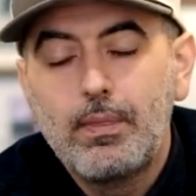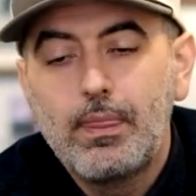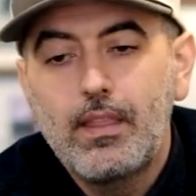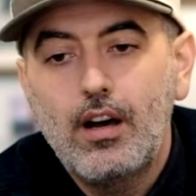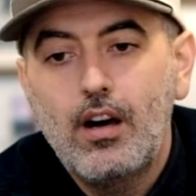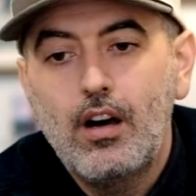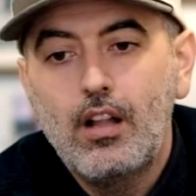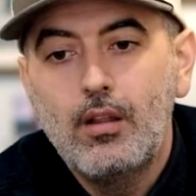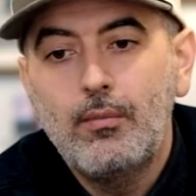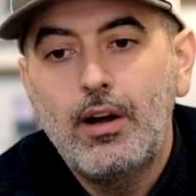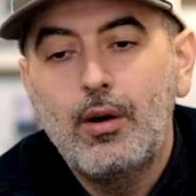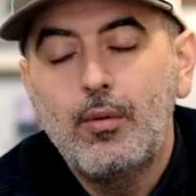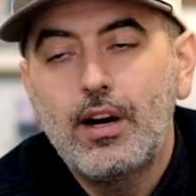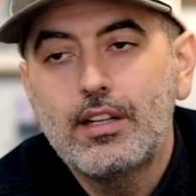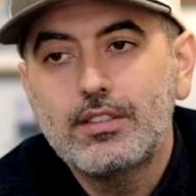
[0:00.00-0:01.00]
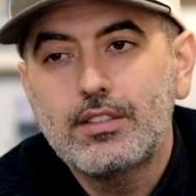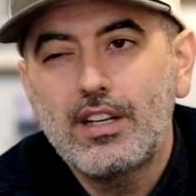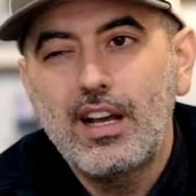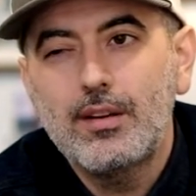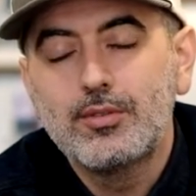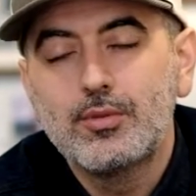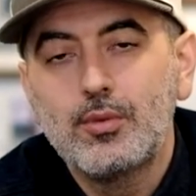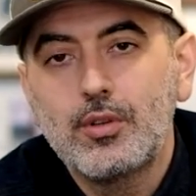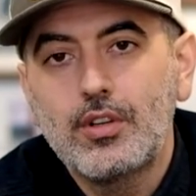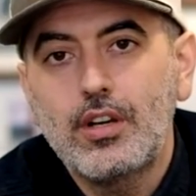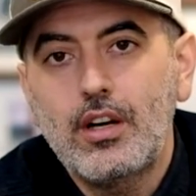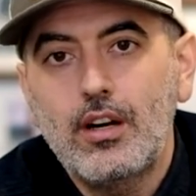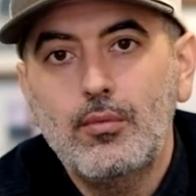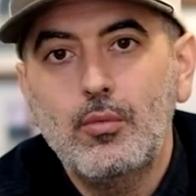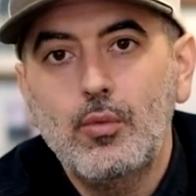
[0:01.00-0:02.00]
All of my watch straps will
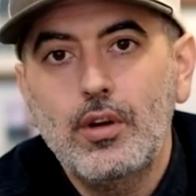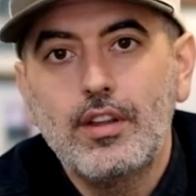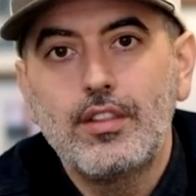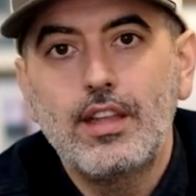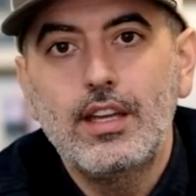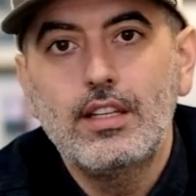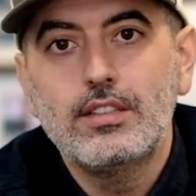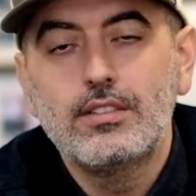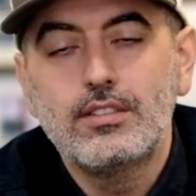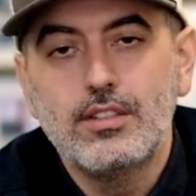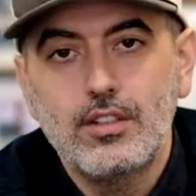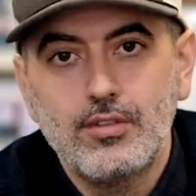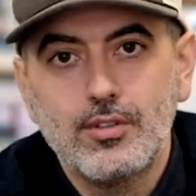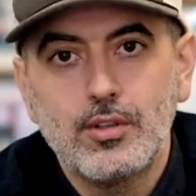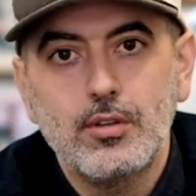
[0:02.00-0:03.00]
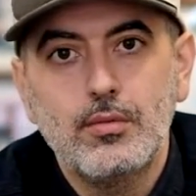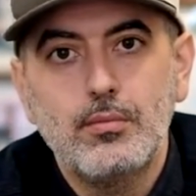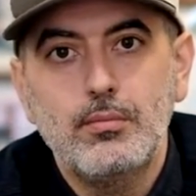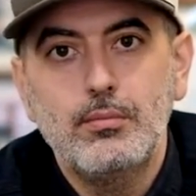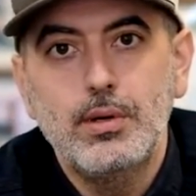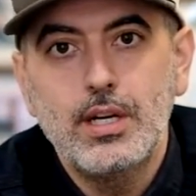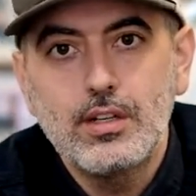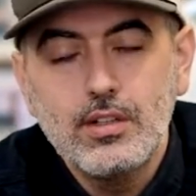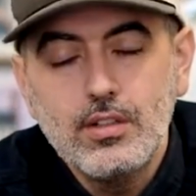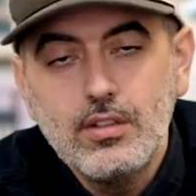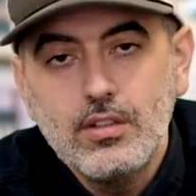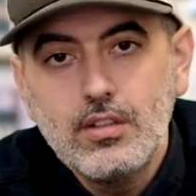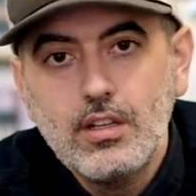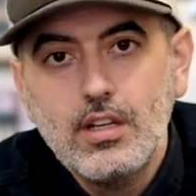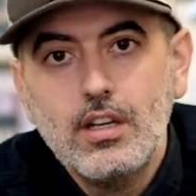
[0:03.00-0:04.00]
come with a silver
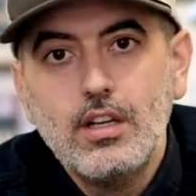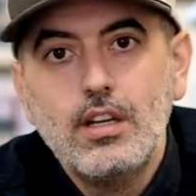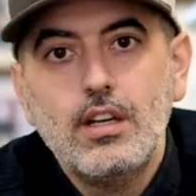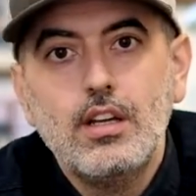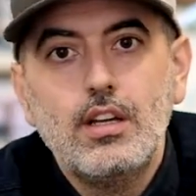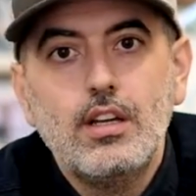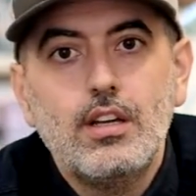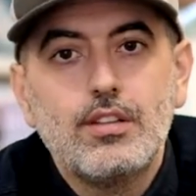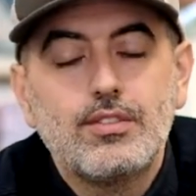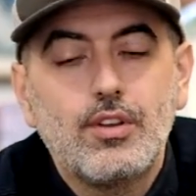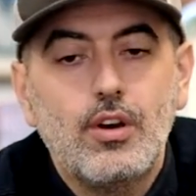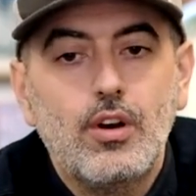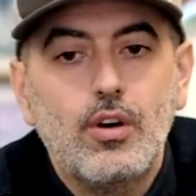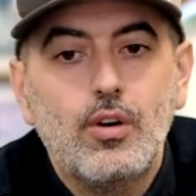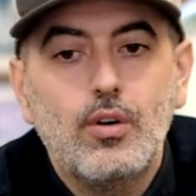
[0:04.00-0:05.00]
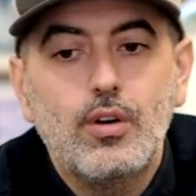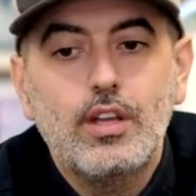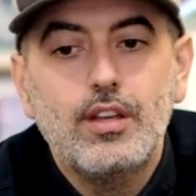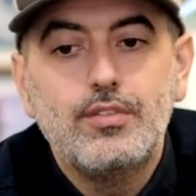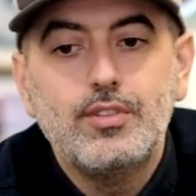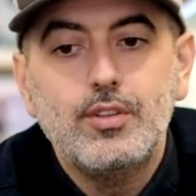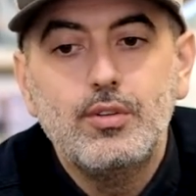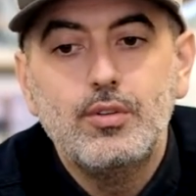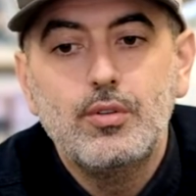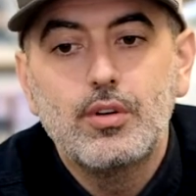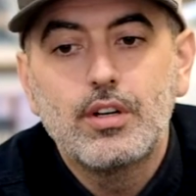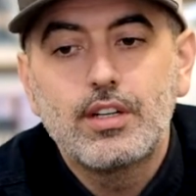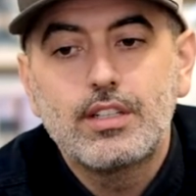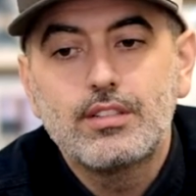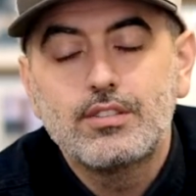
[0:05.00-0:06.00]
buckle. So if you
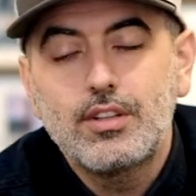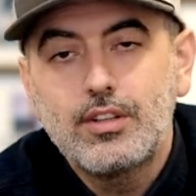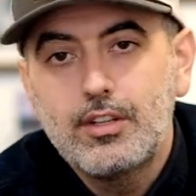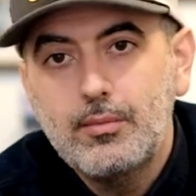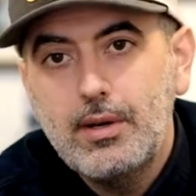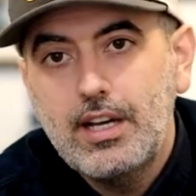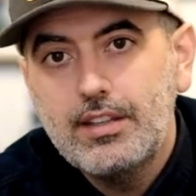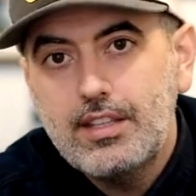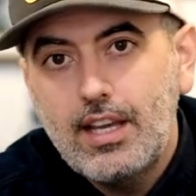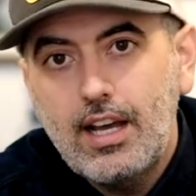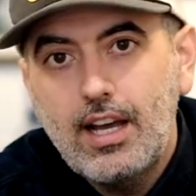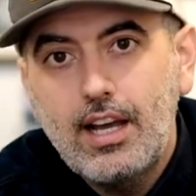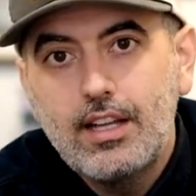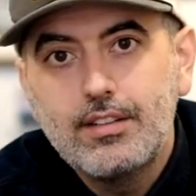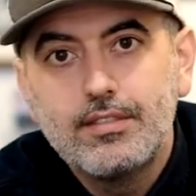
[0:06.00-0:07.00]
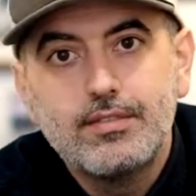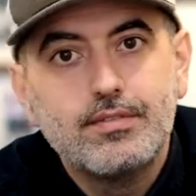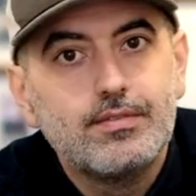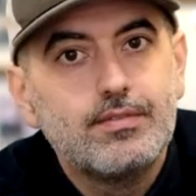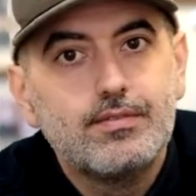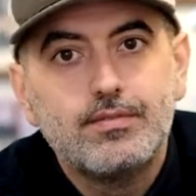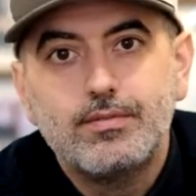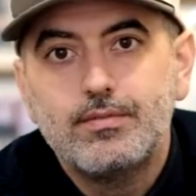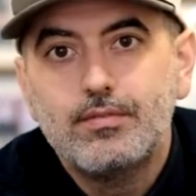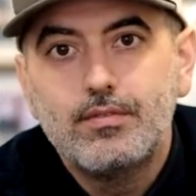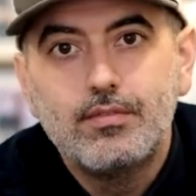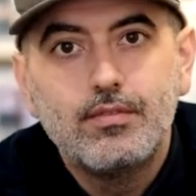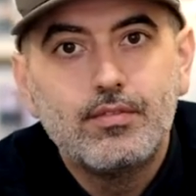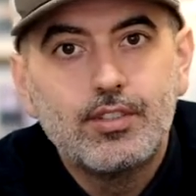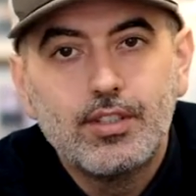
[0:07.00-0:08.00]
are concerned about that,
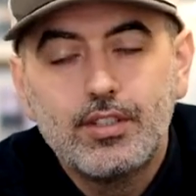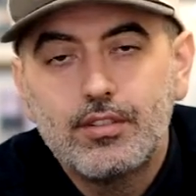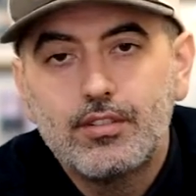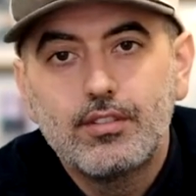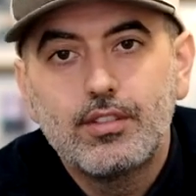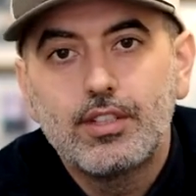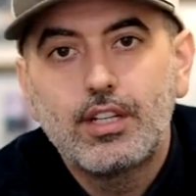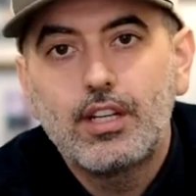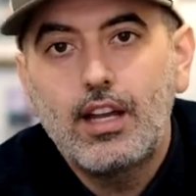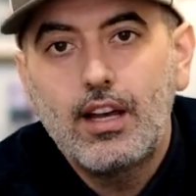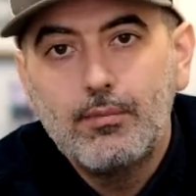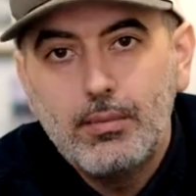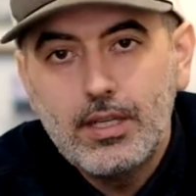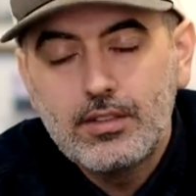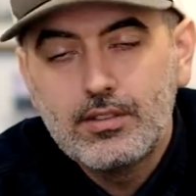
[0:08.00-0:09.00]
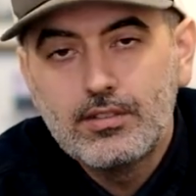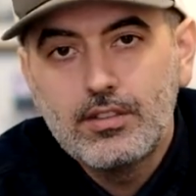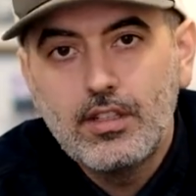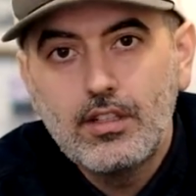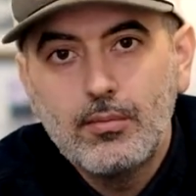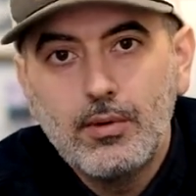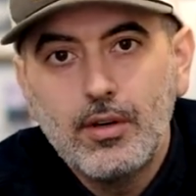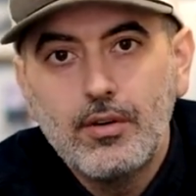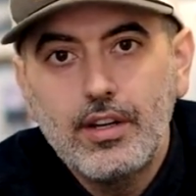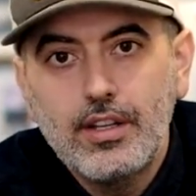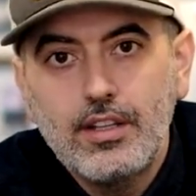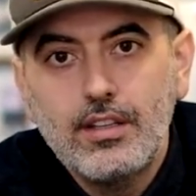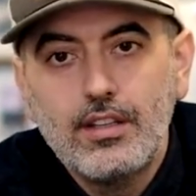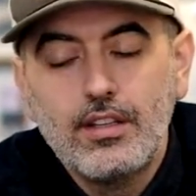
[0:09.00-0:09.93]
they're going to have buckles on them already.